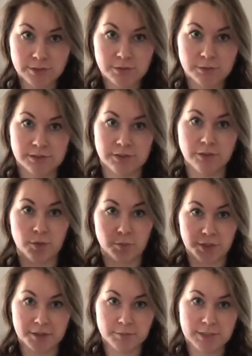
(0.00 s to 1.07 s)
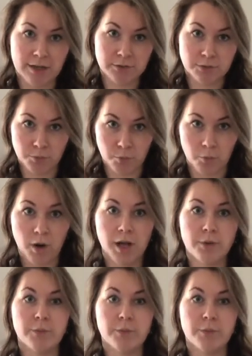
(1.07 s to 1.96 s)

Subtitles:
to a 0, bring them down to 1,